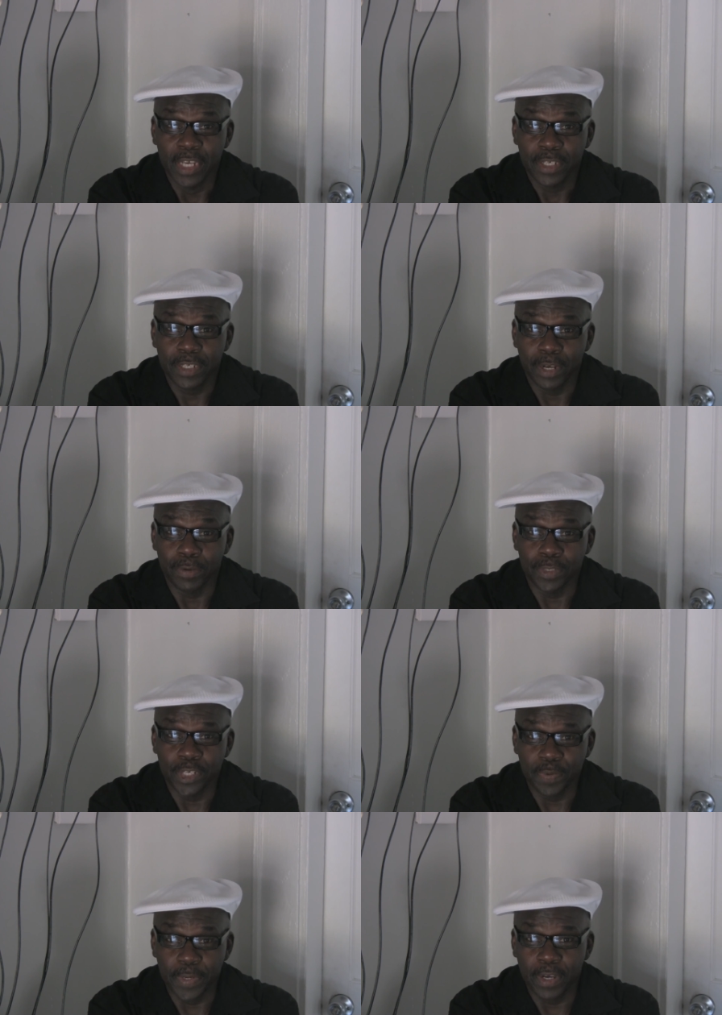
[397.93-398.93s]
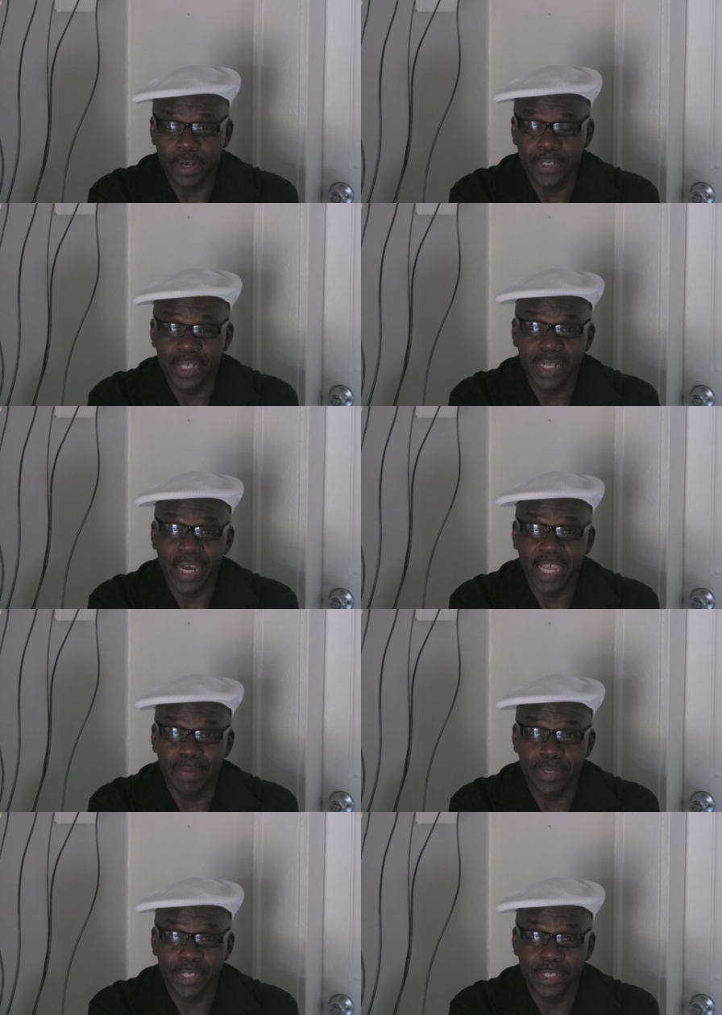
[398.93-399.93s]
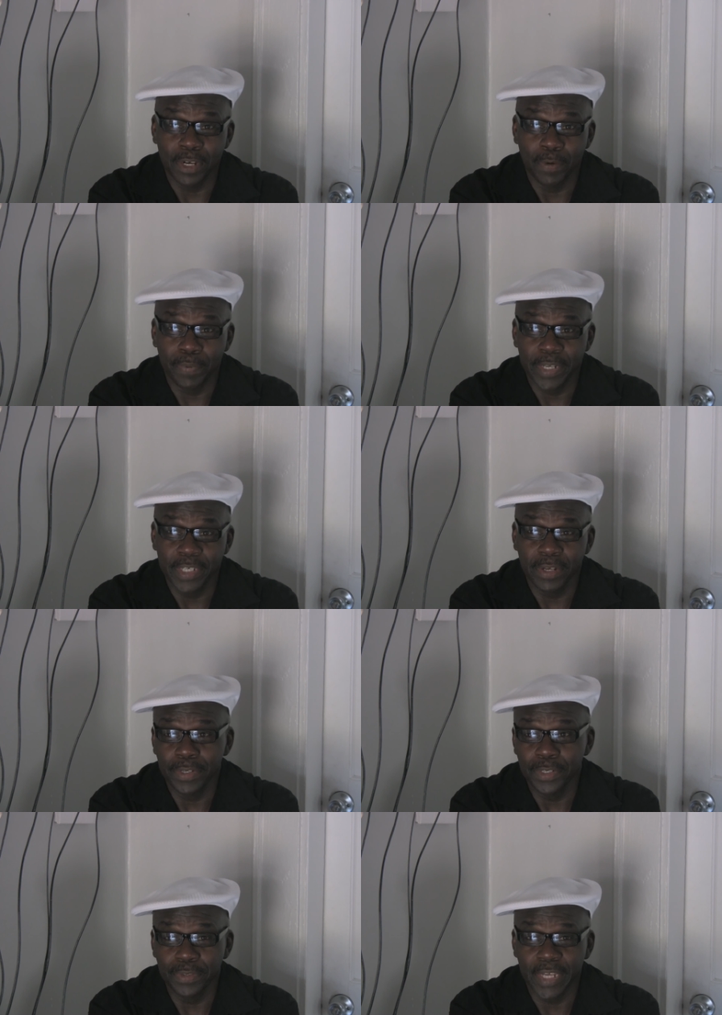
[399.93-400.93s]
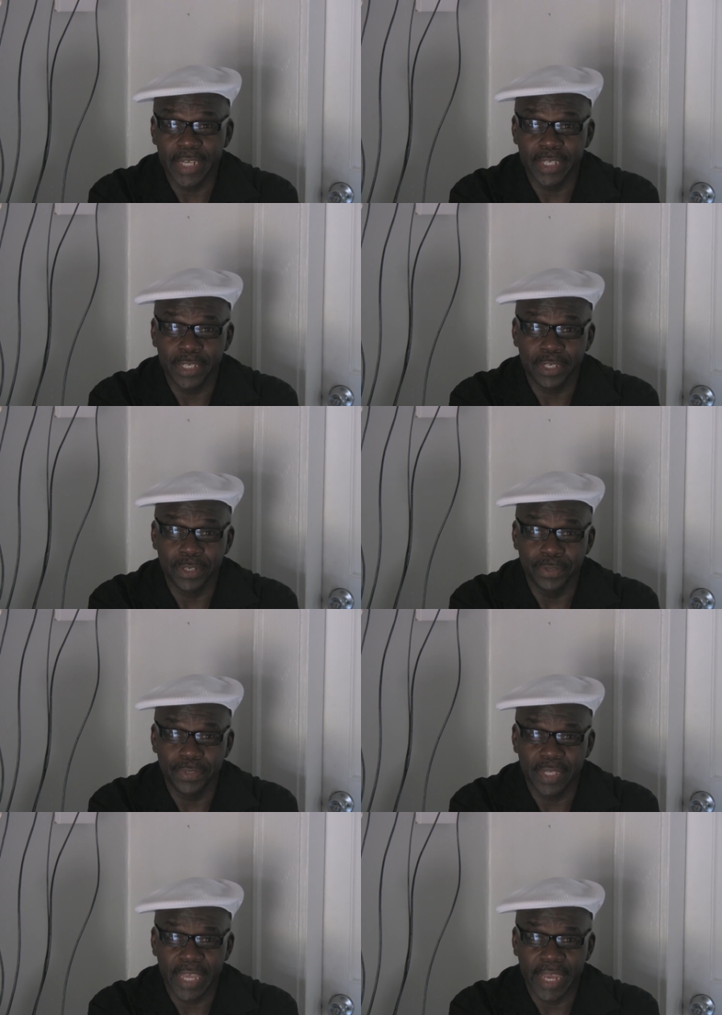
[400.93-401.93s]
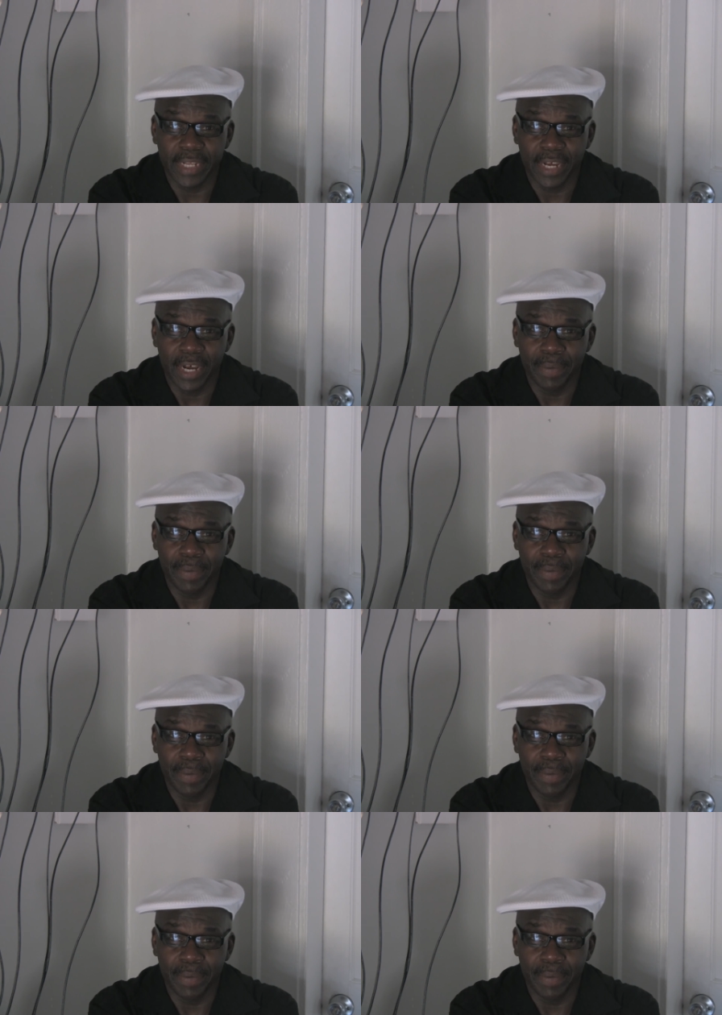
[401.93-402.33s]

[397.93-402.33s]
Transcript: So just because you're not able to show, please don't use that as an excuse that